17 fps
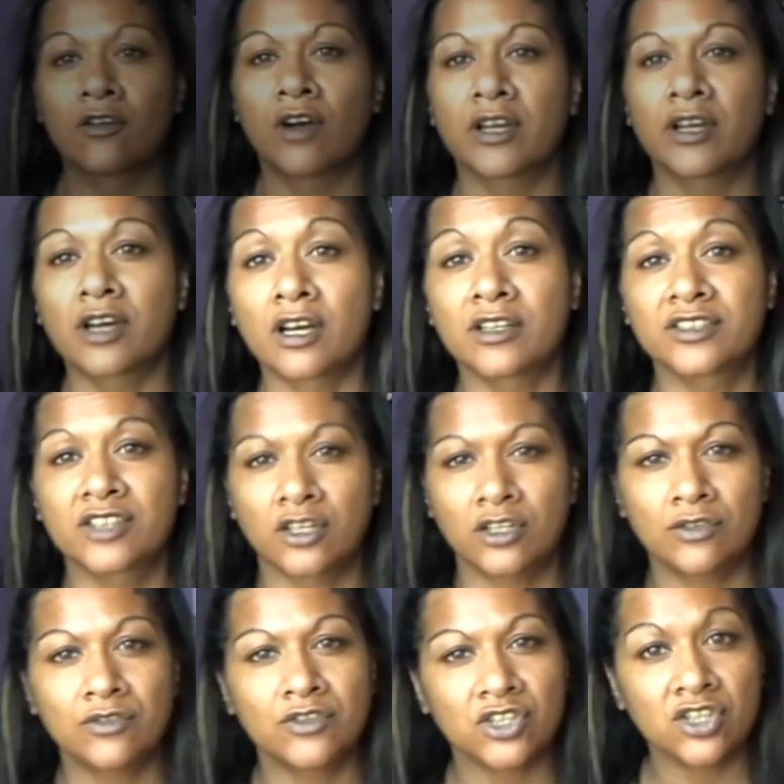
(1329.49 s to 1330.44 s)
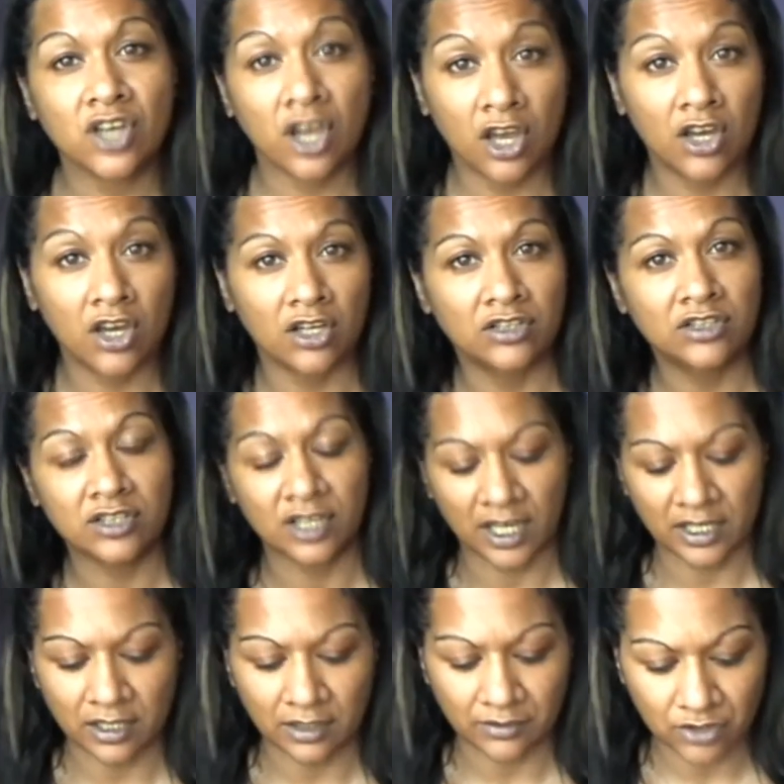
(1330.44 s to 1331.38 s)
Right guys, so you've just heard,
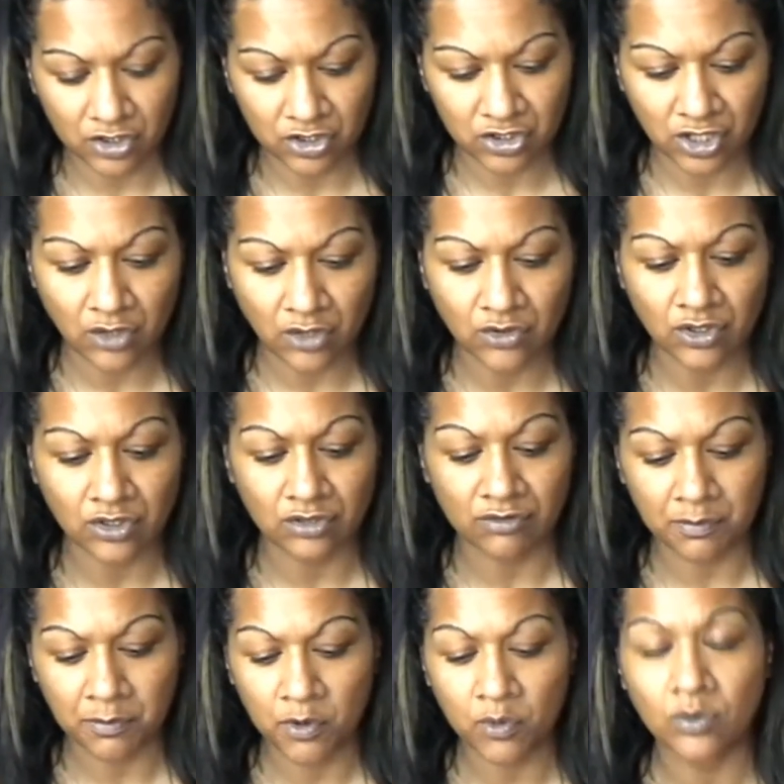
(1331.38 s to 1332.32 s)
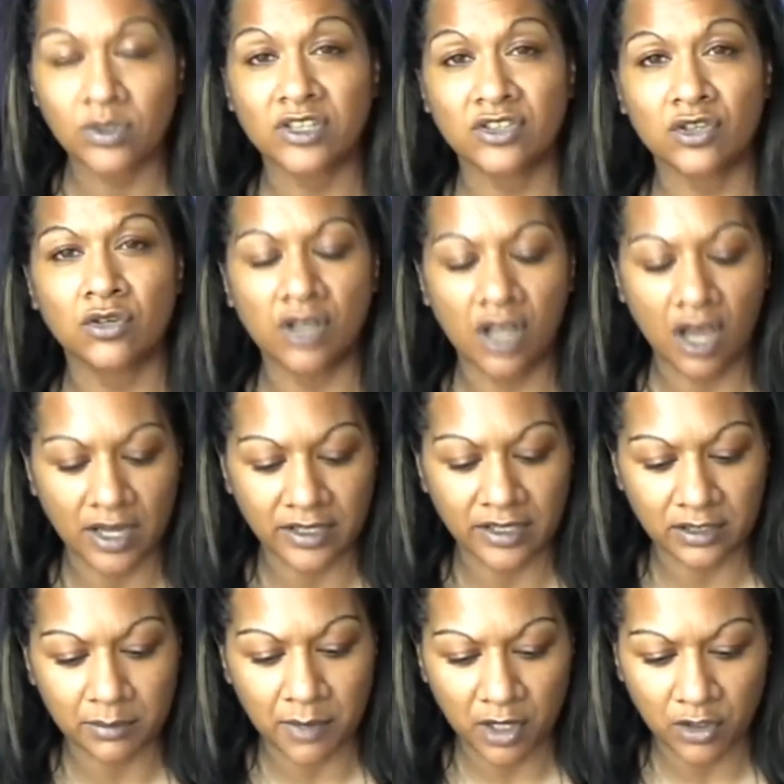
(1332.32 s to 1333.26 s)
and I've just showed you the report that's online
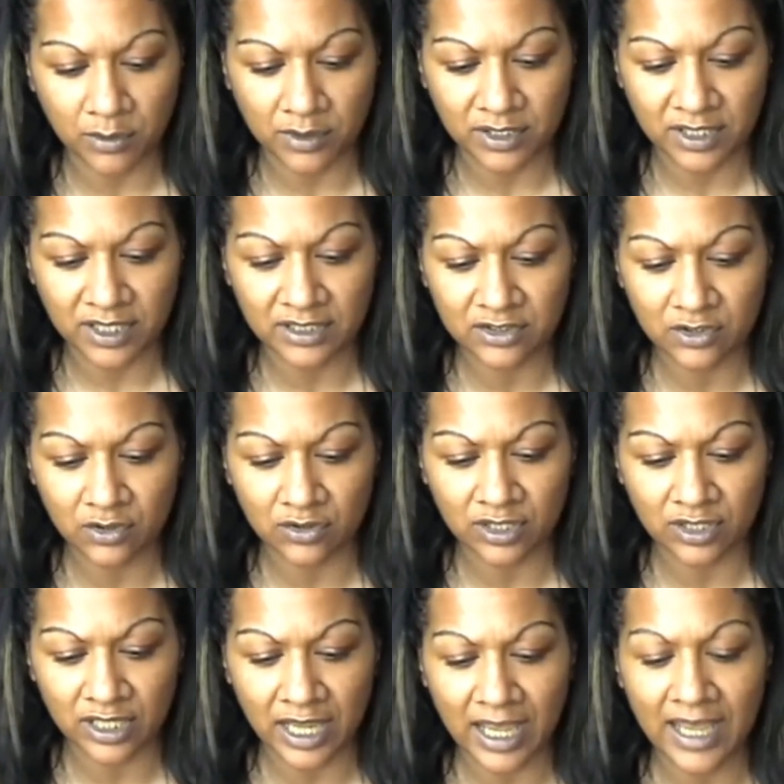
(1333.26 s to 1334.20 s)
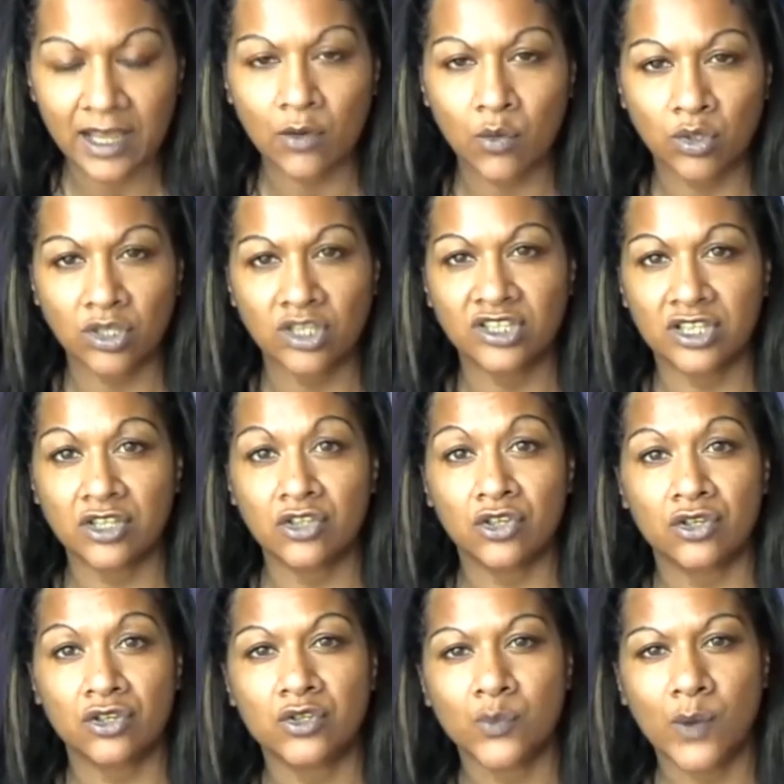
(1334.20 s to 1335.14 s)
at the moment. It's on the Air Quality
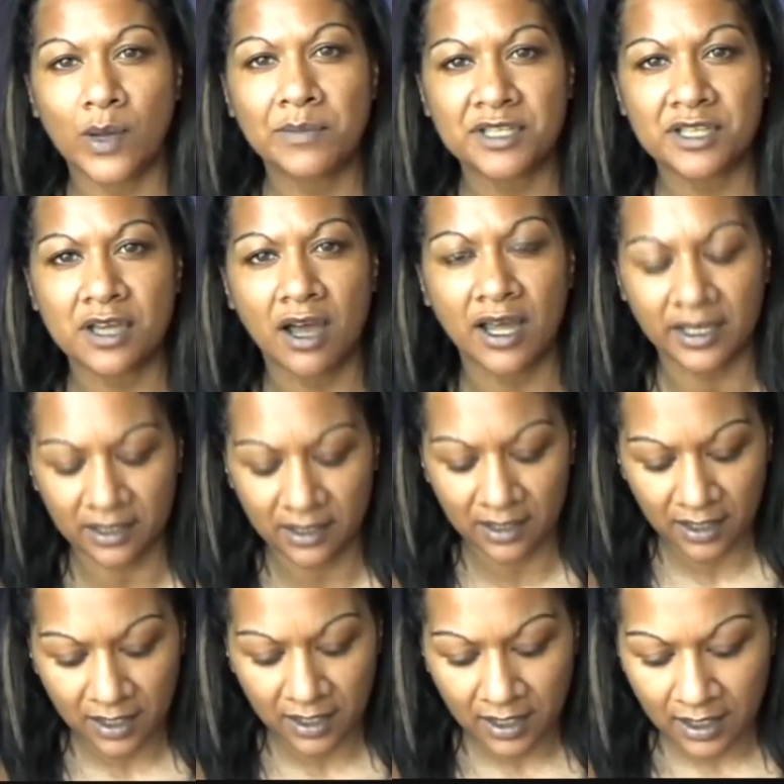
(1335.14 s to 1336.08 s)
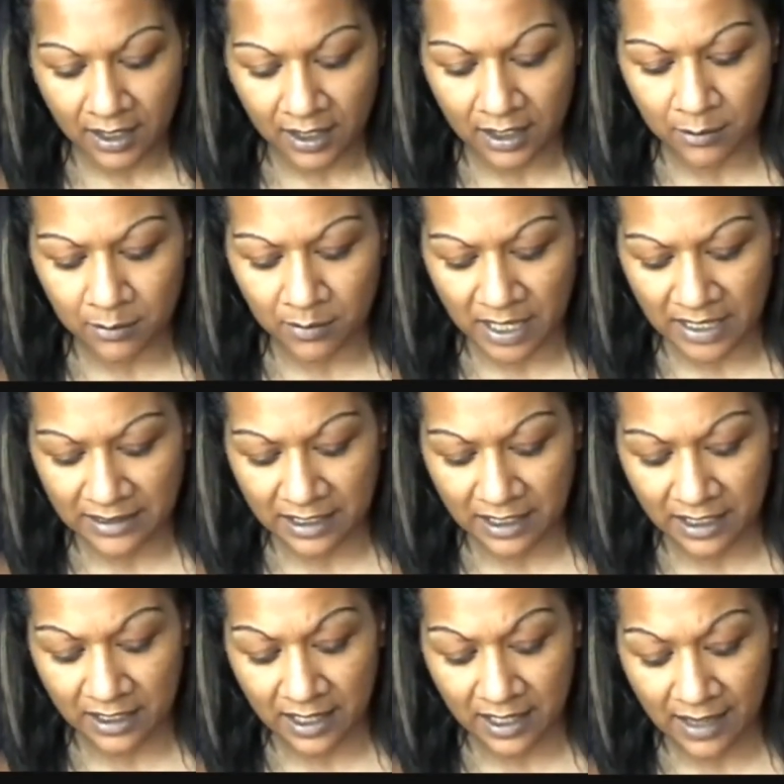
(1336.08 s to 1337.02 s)
News website, and
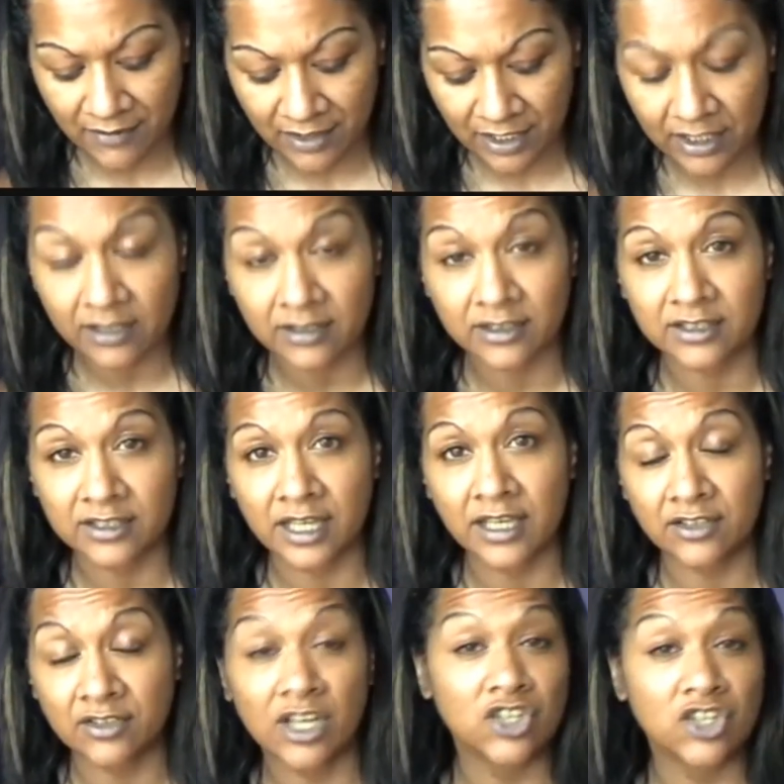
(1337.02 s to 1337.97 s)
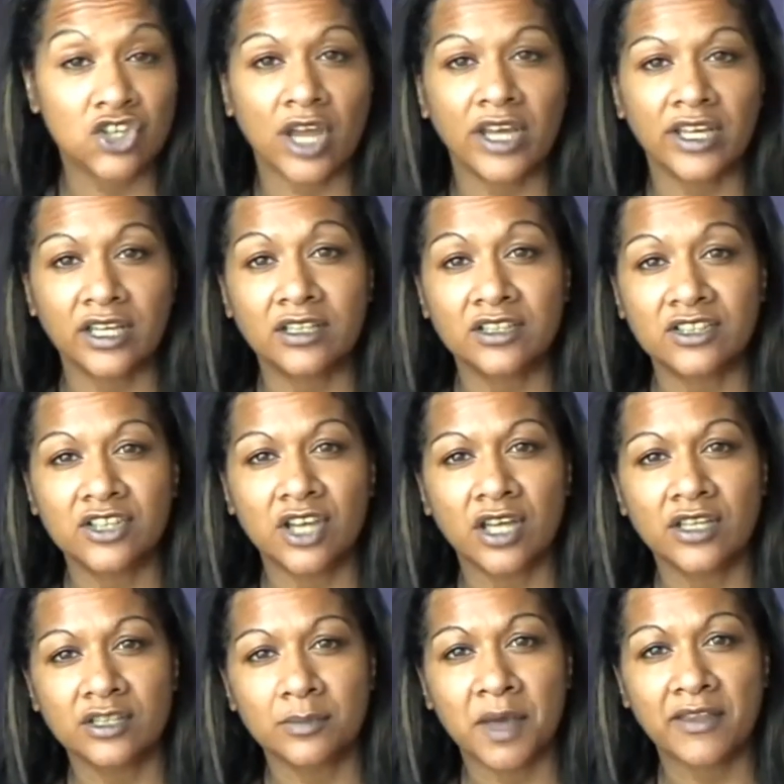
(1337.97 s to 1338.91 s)
they're showing
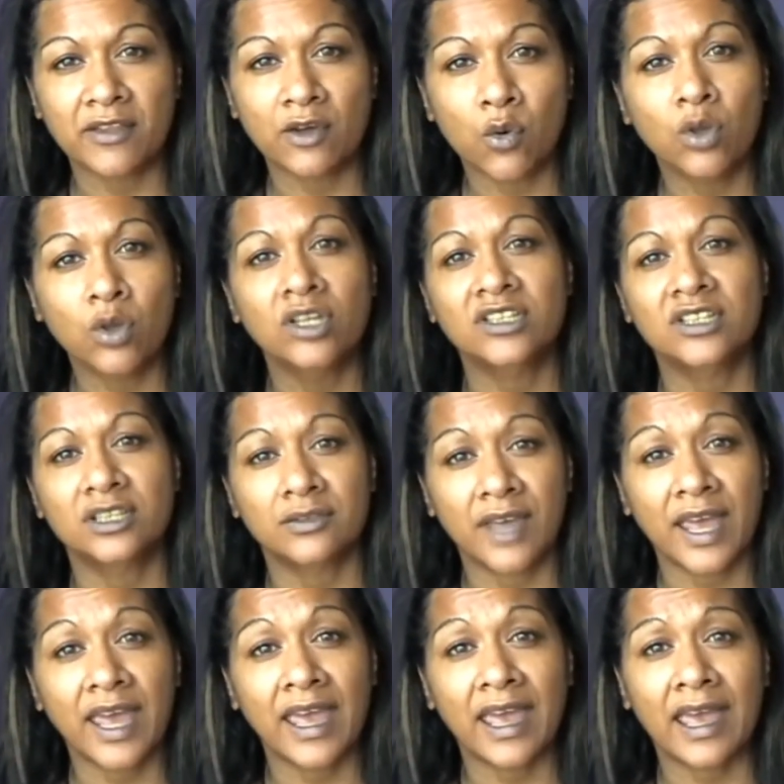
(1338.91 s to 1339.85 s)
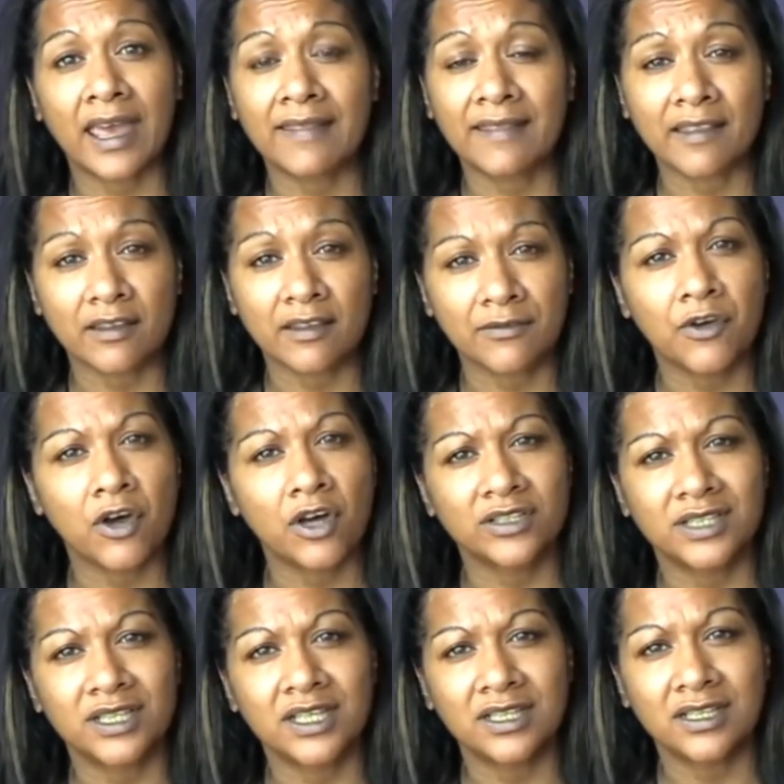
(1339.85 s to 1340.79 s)
concerns about the quality of air that they're
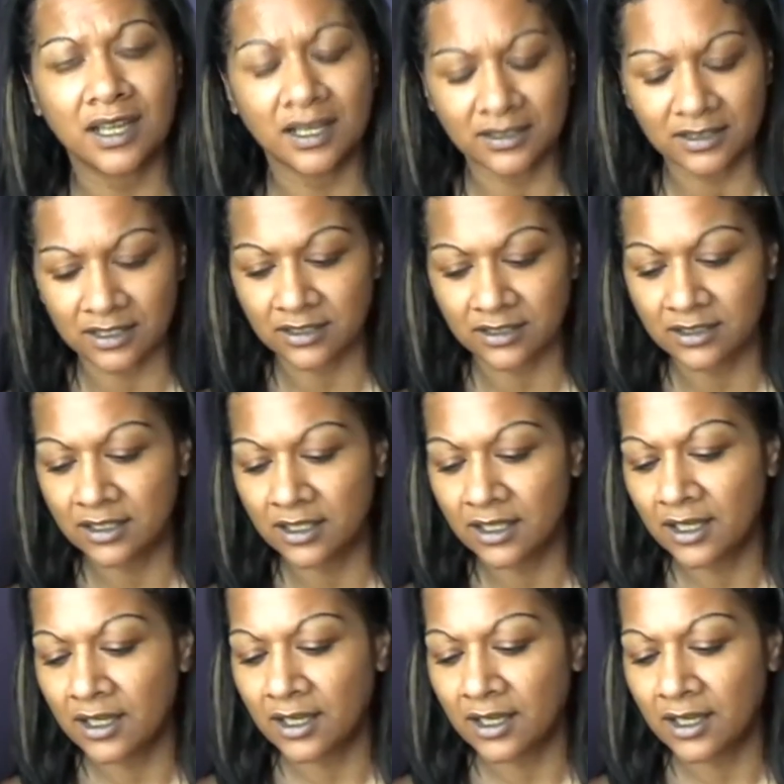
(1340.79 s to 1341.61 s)
finding in London.